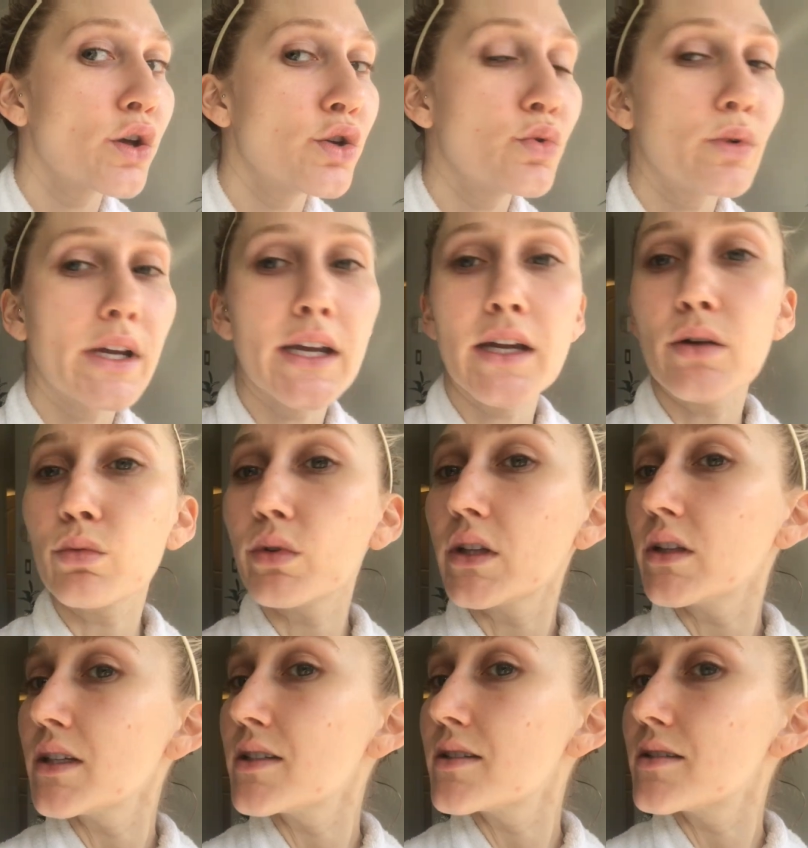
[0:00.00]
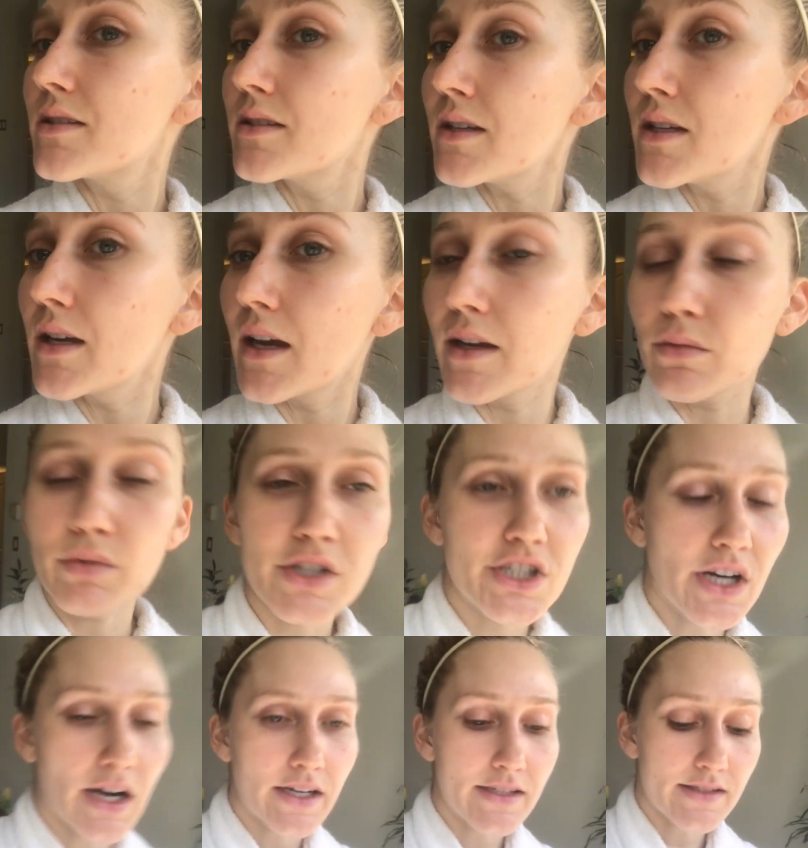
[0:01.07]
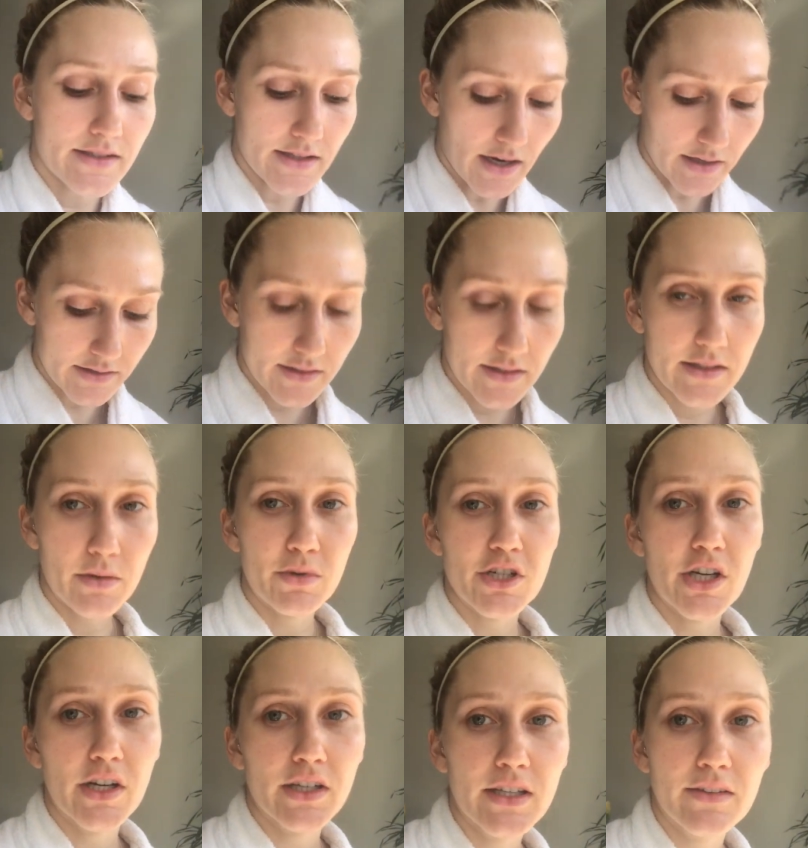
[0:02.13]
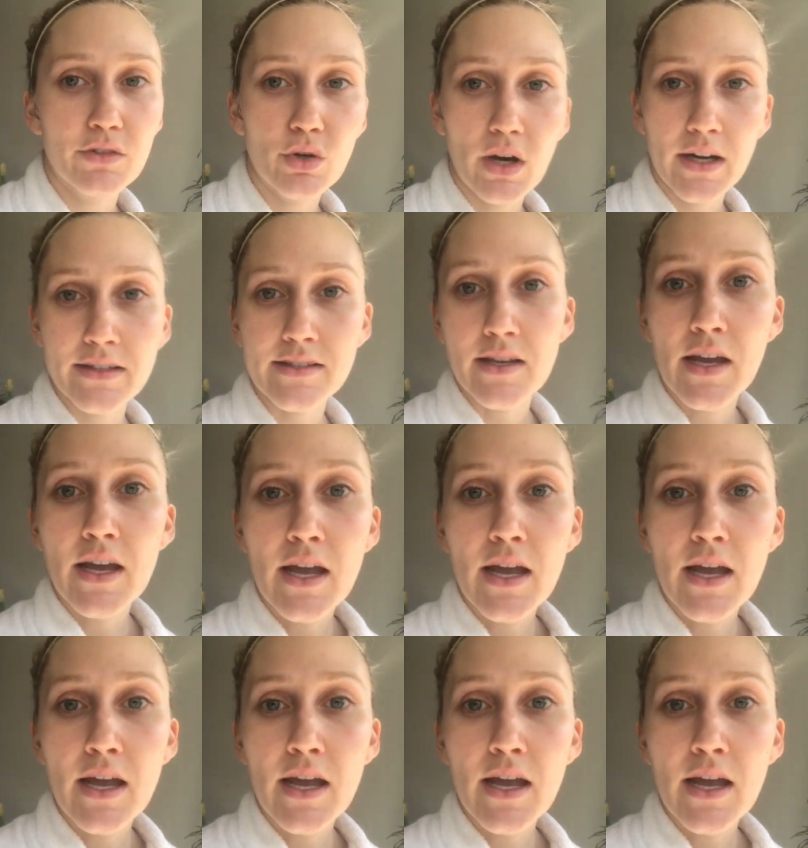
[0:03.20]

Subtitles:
you can't really see it, which kind of sucks because I wish I could give you guys,